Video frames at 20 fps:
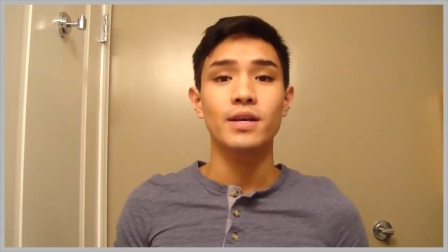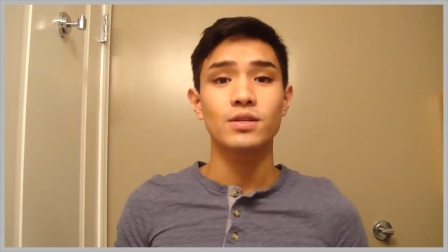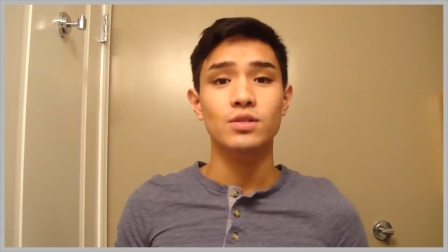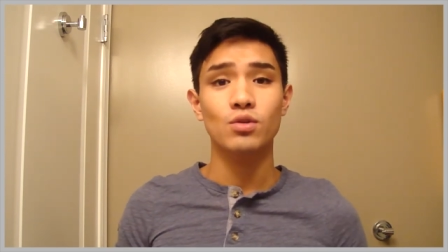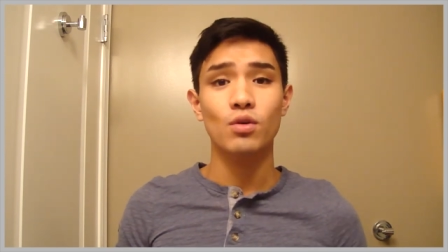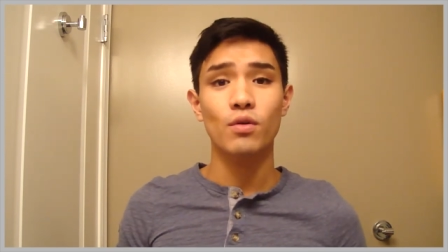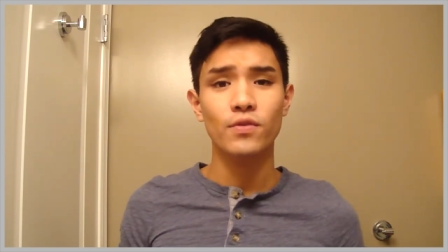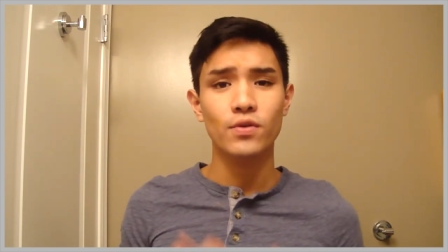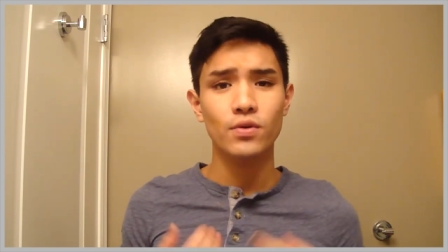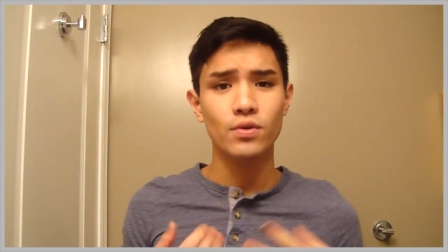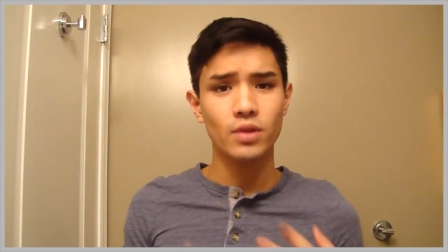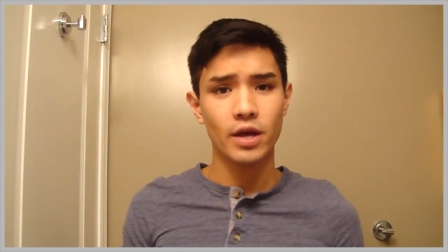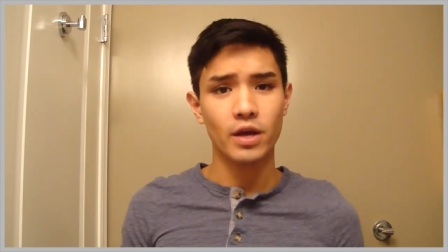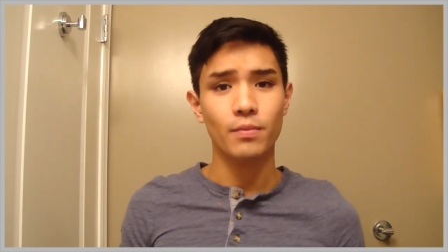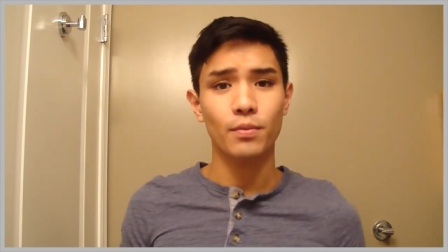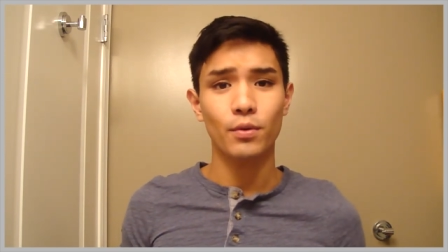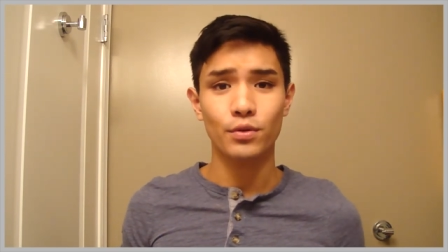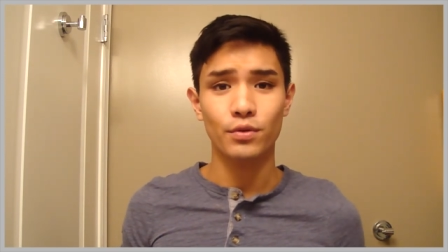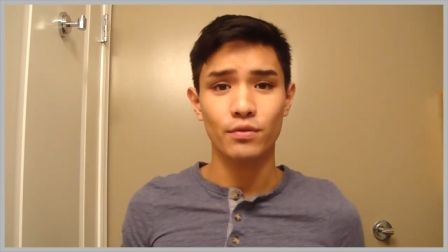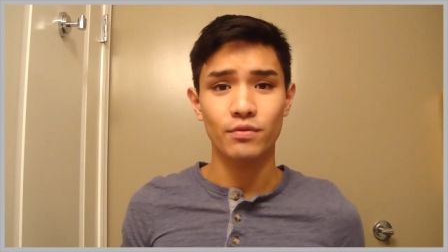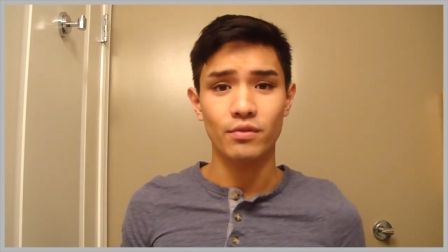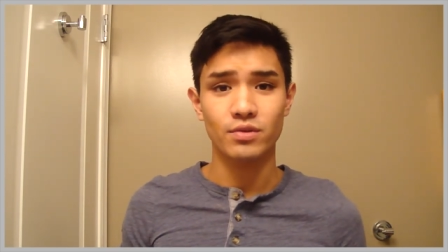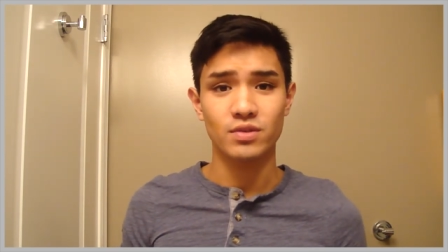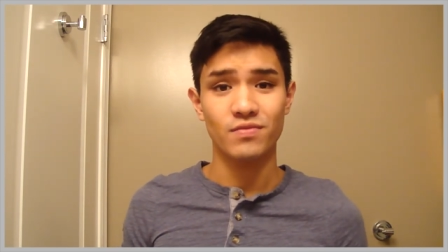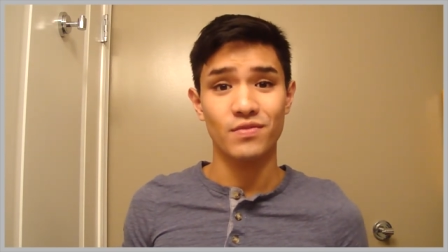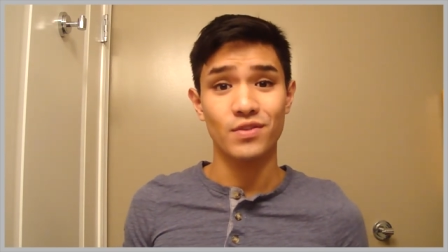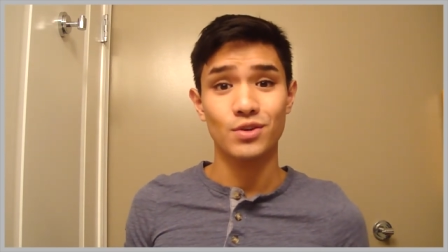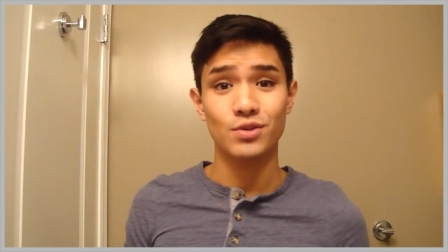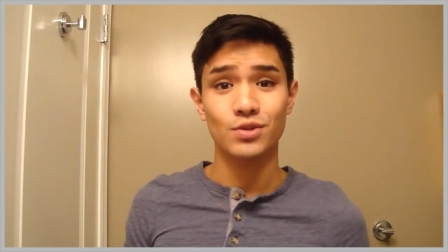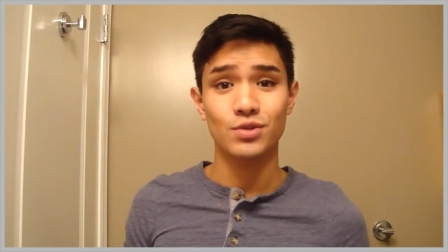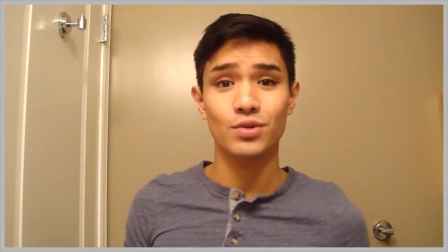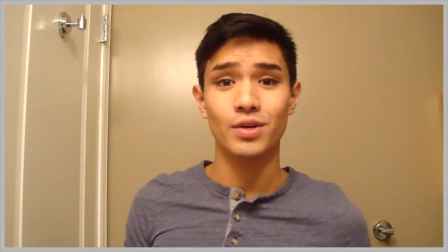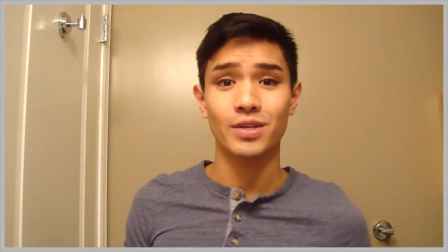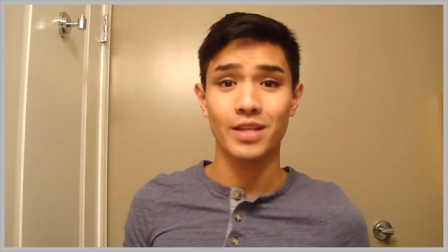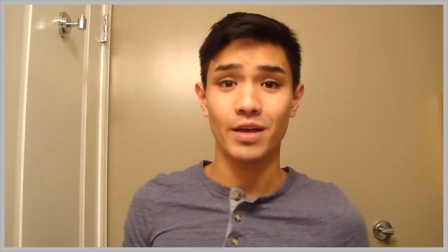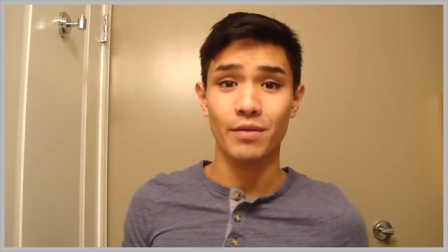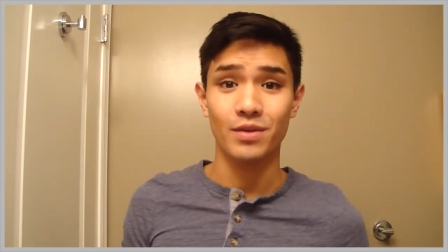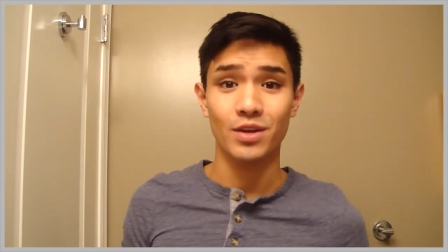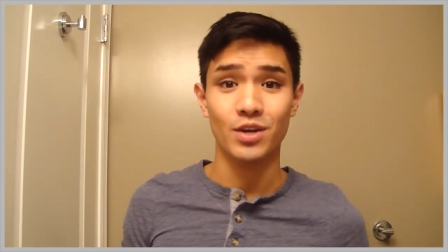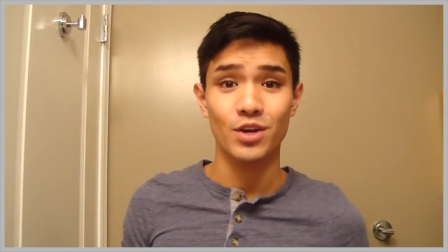So if you like both of those videos, you can
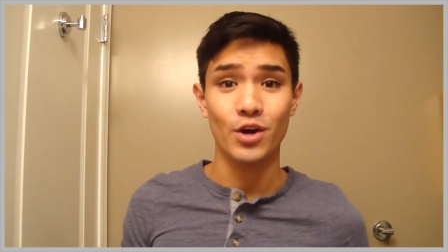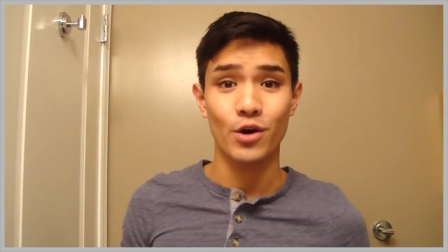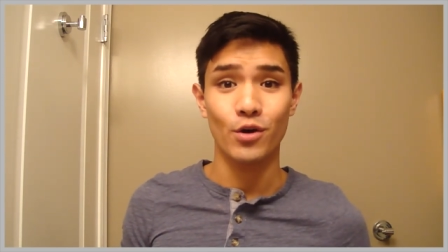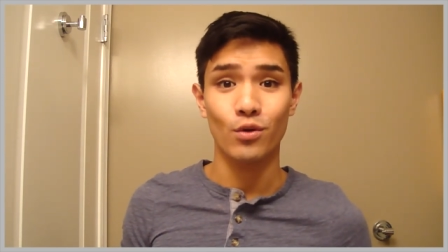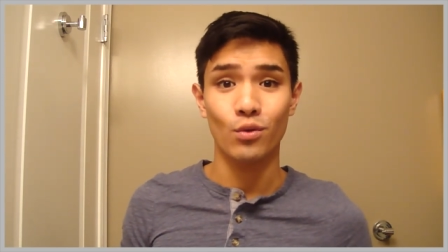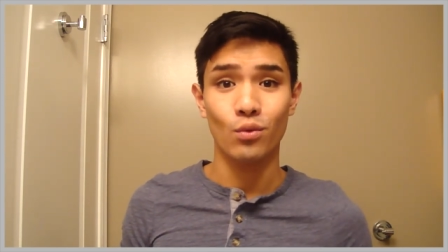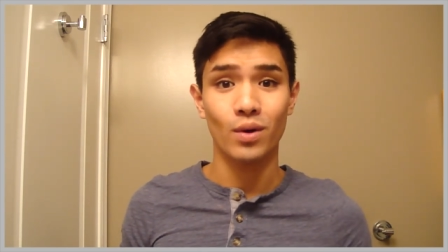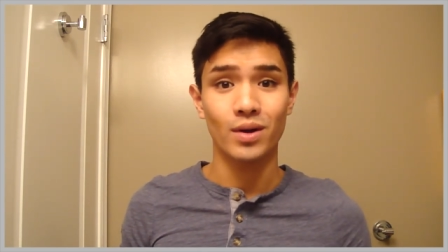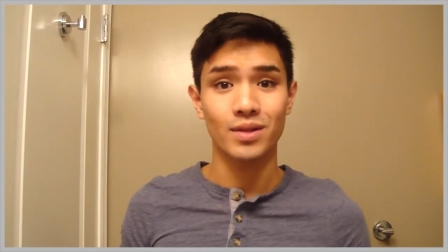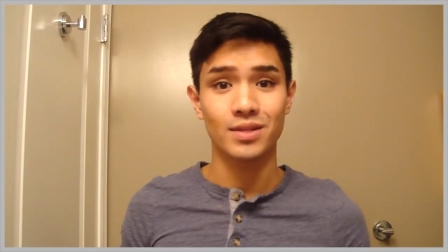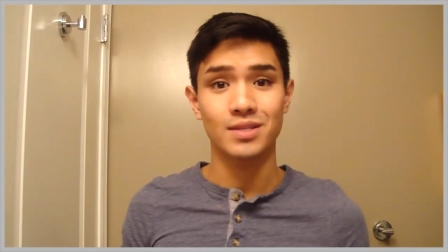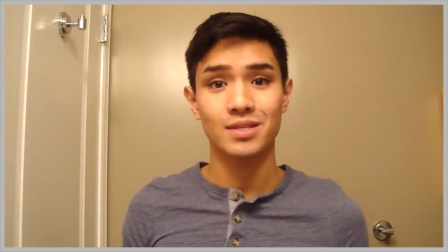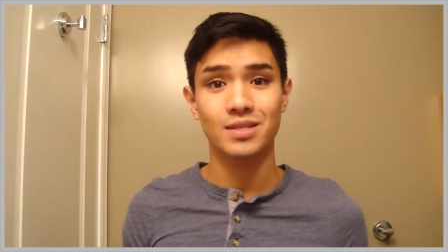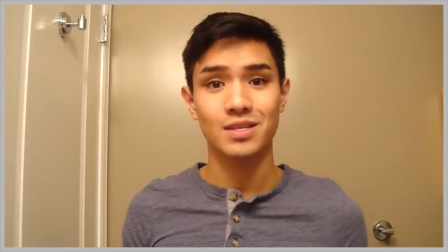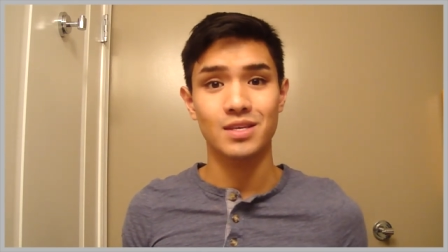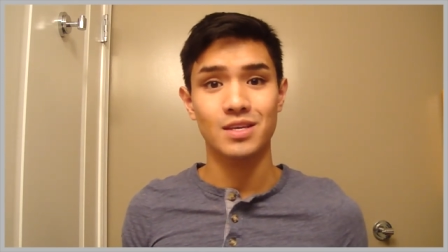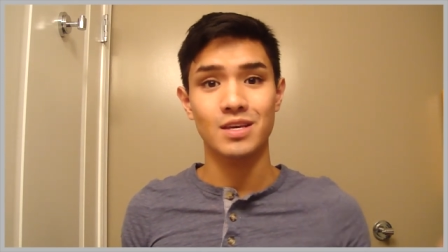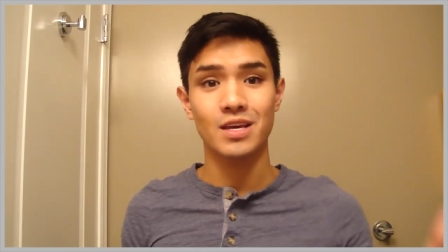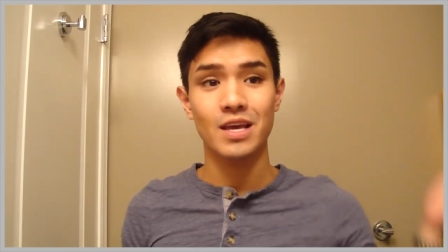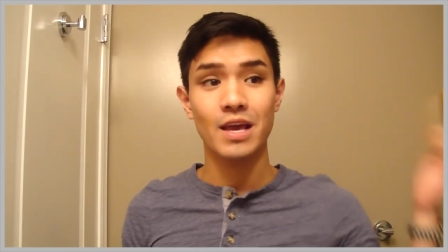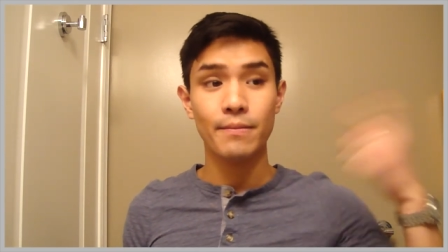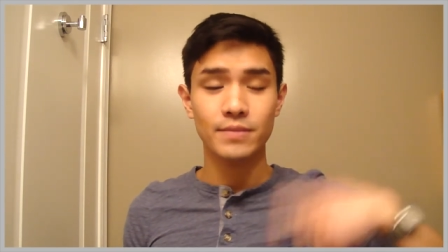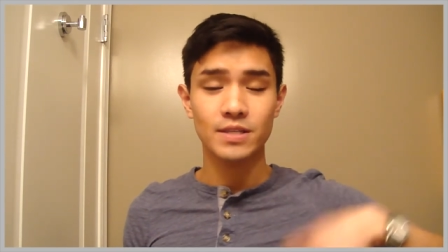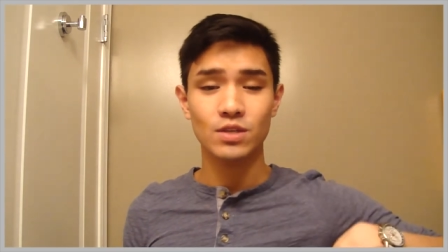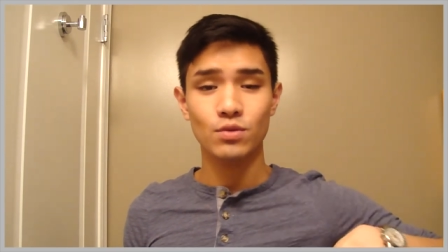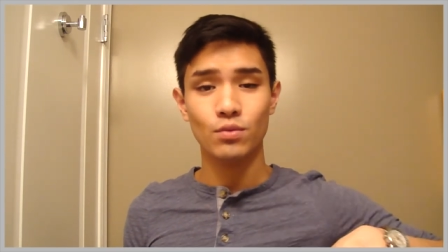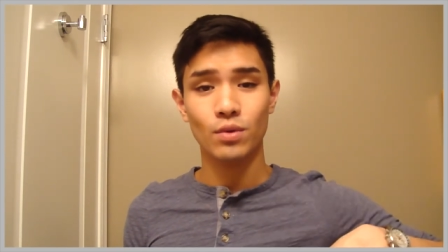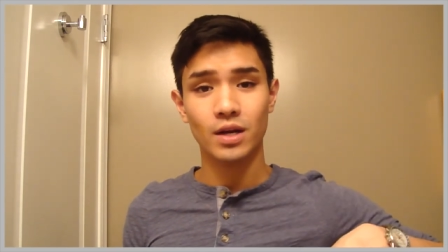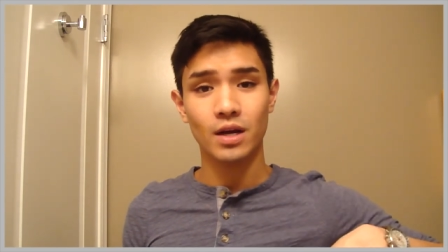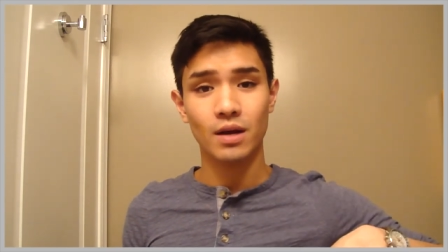let me know once the Ipsy one